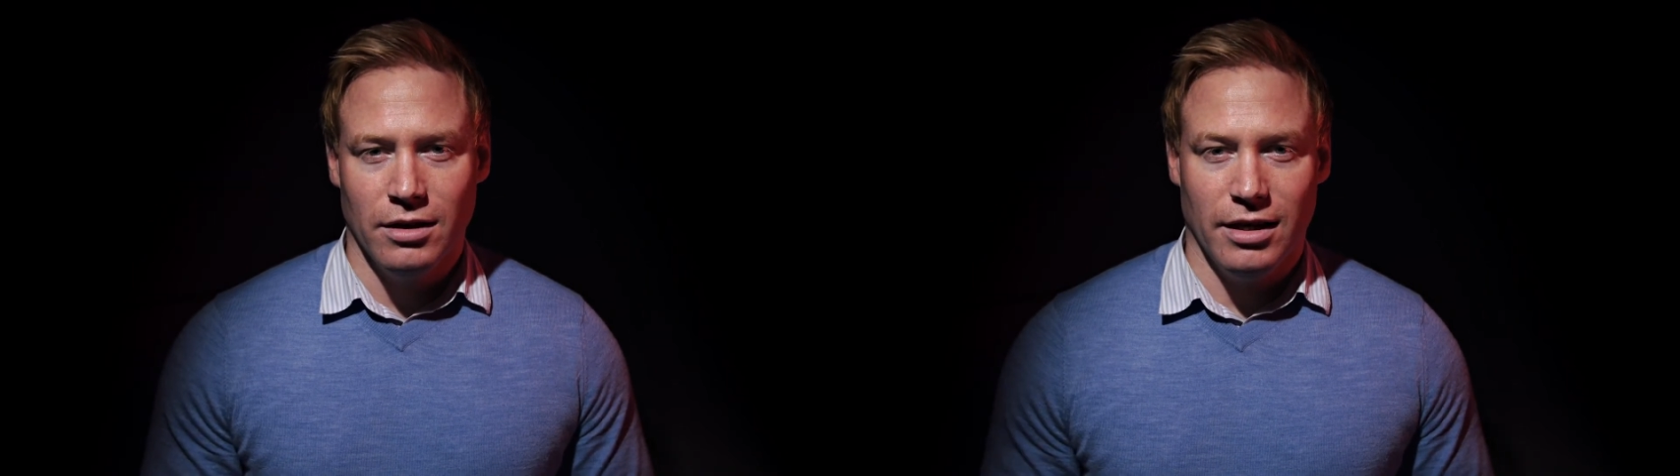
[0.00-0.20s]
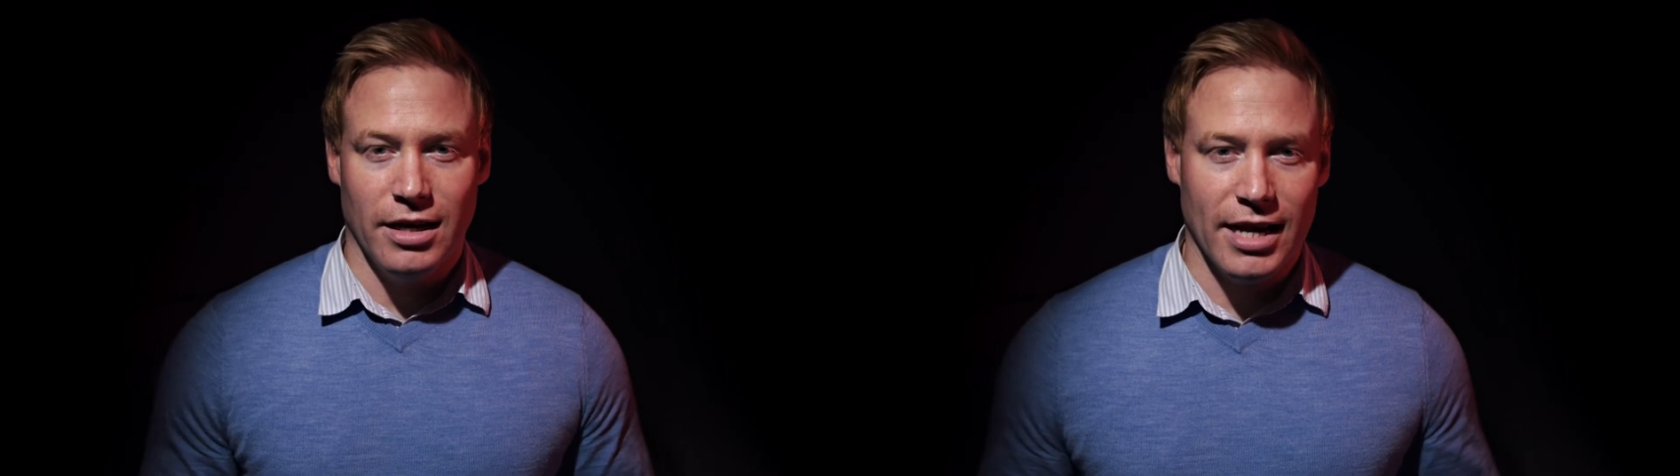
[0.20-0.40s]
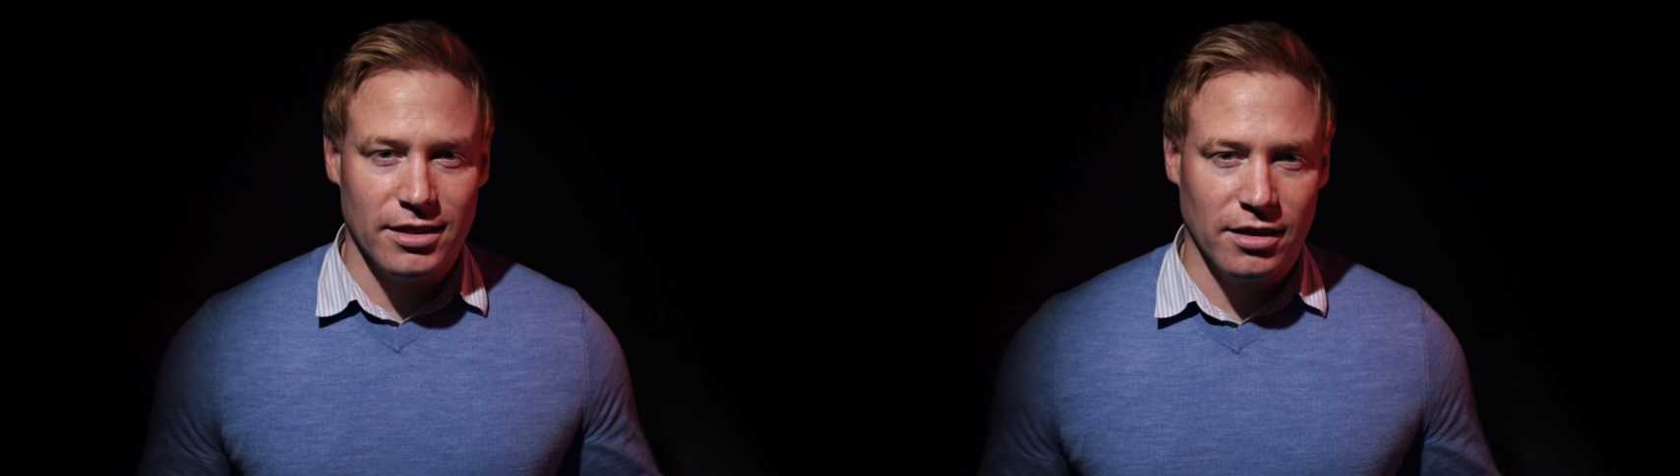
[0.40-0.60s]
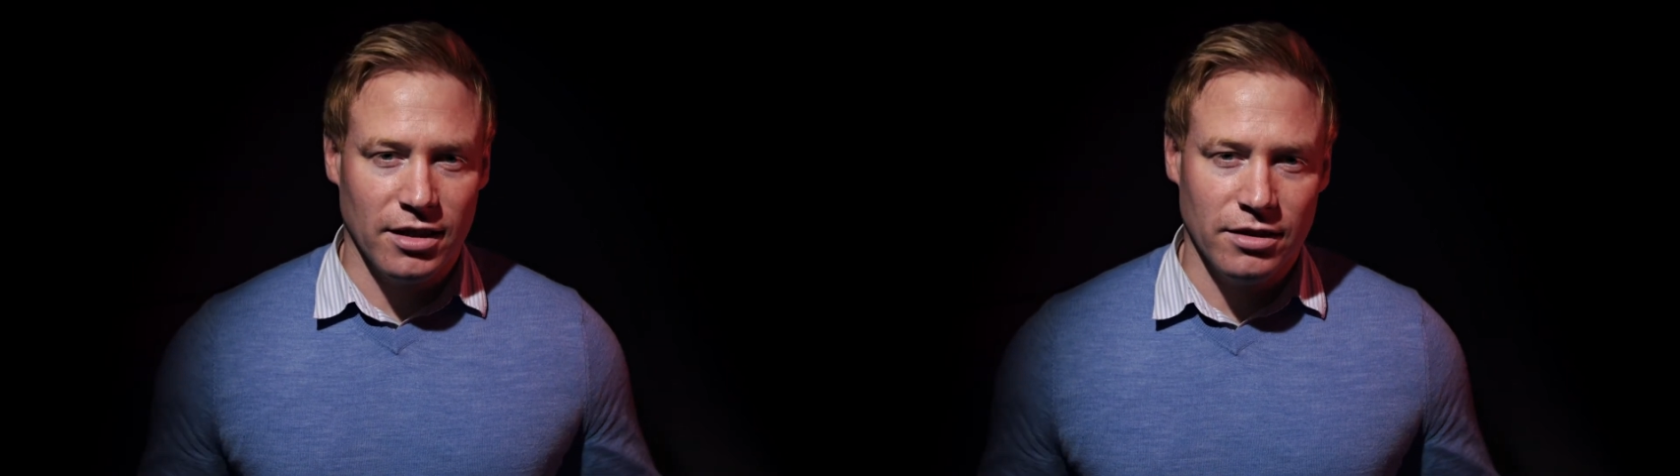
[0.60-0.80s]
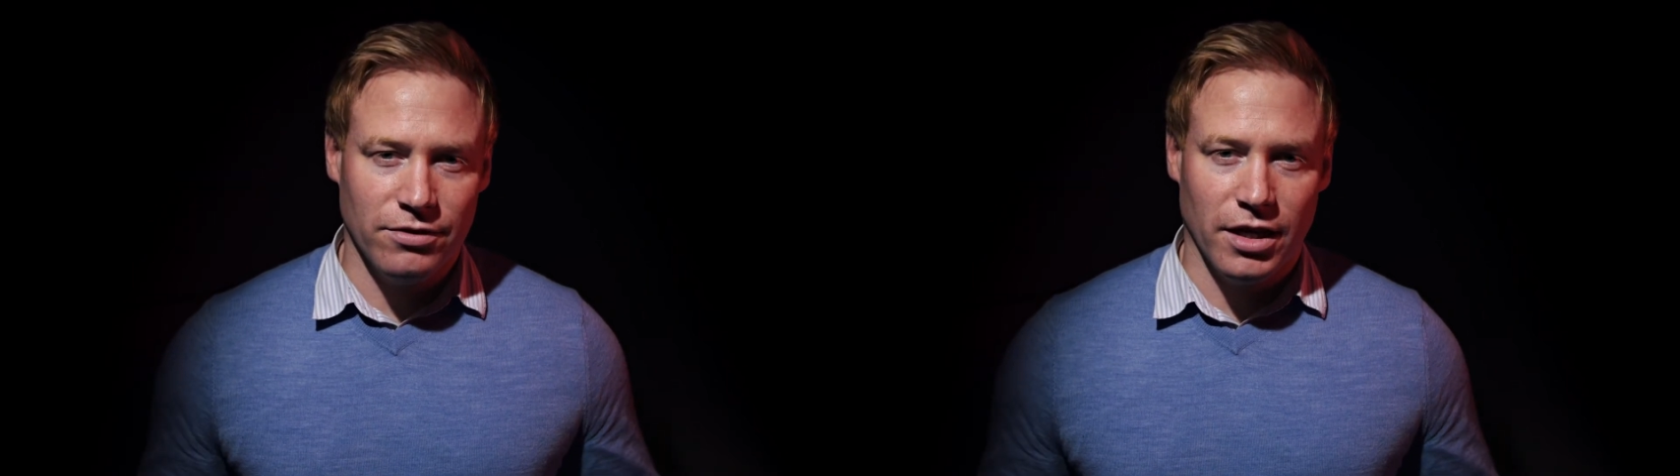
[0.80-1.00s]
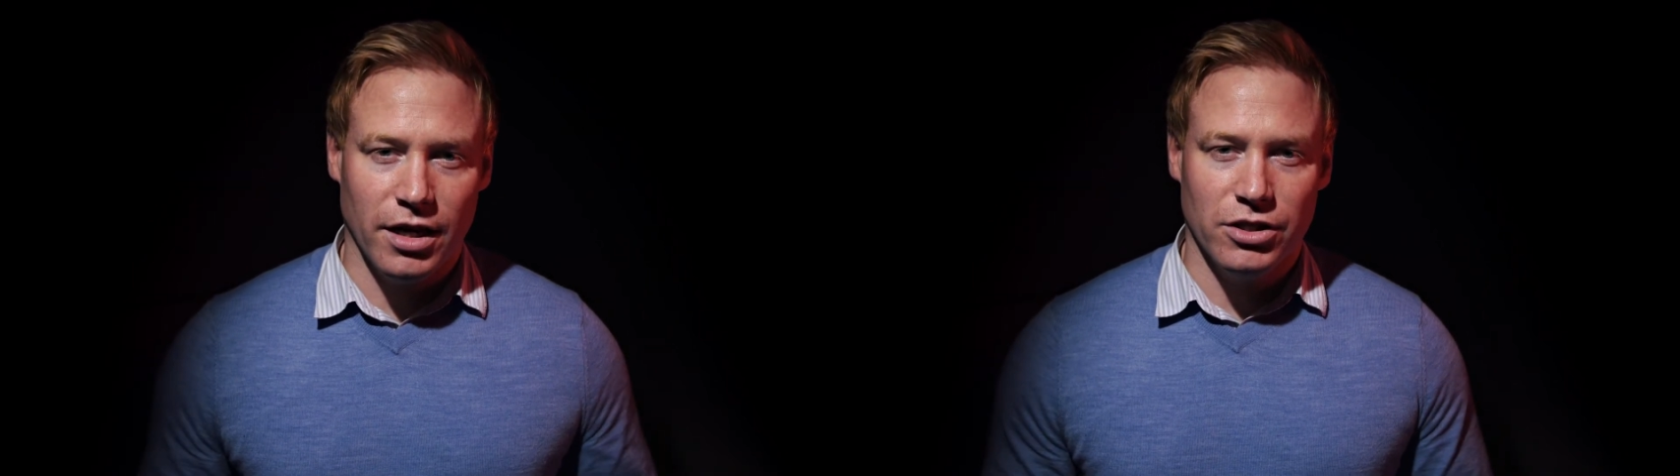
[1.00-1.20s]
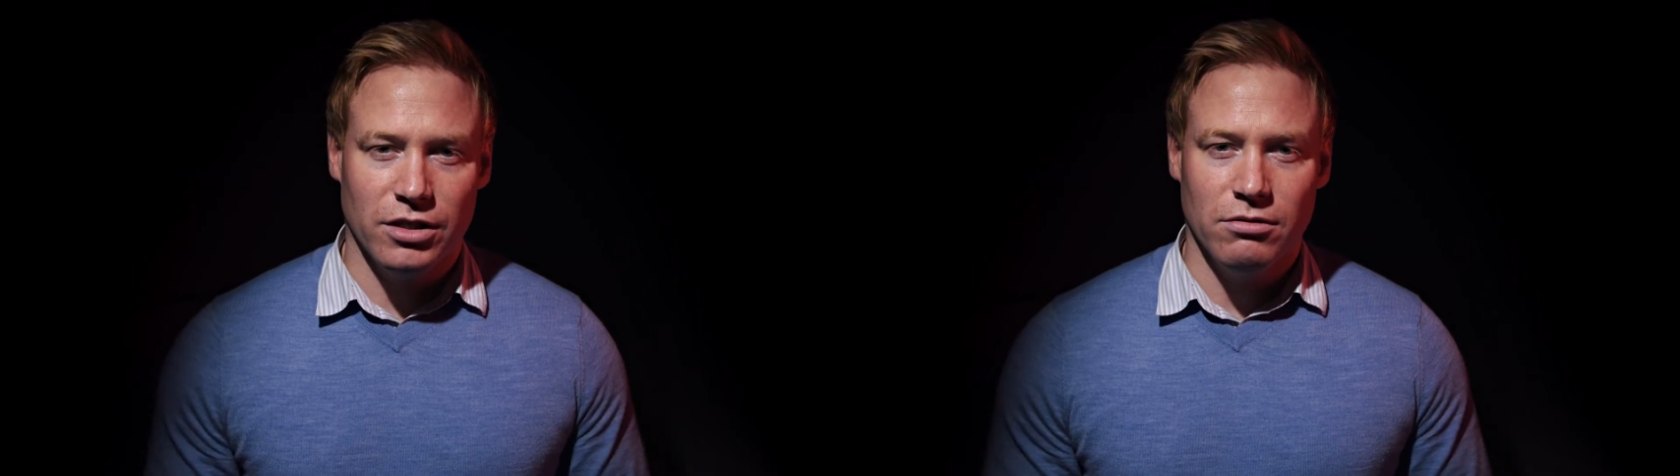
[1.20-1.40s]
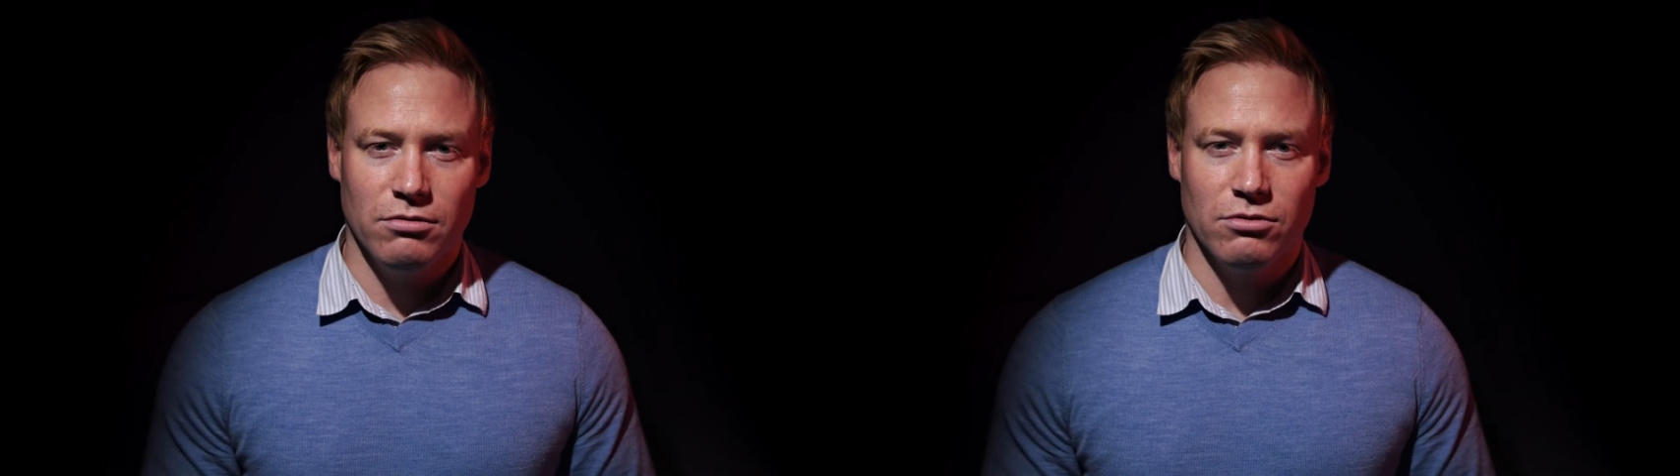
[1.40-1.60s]
in hazard
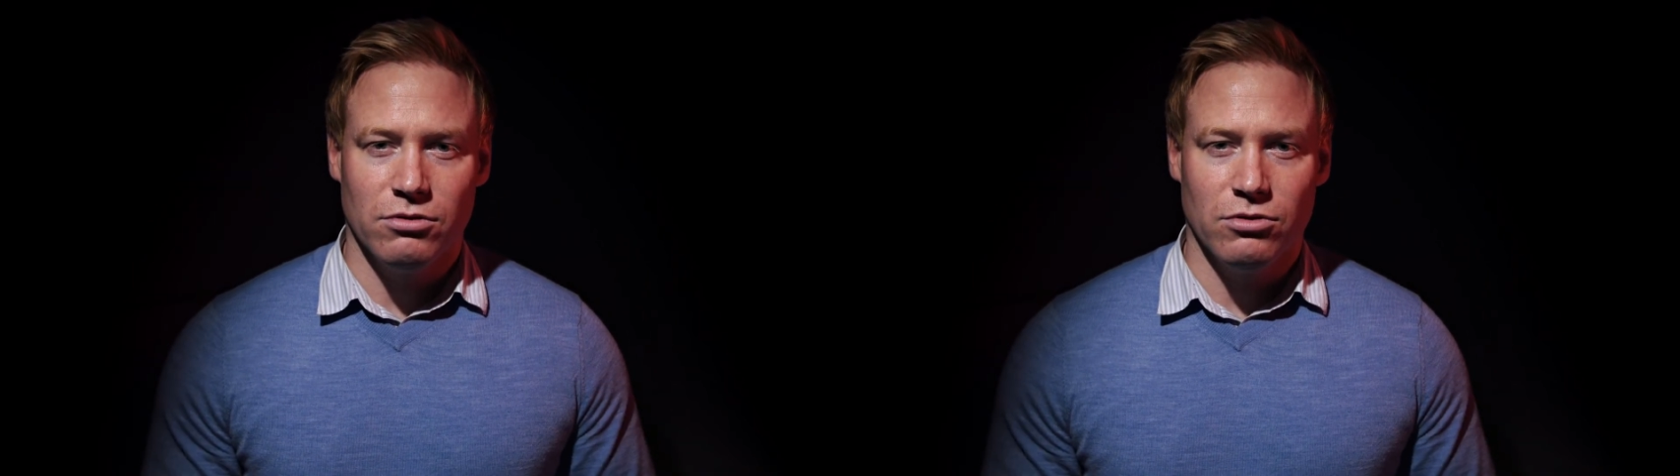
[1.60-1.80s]
identification,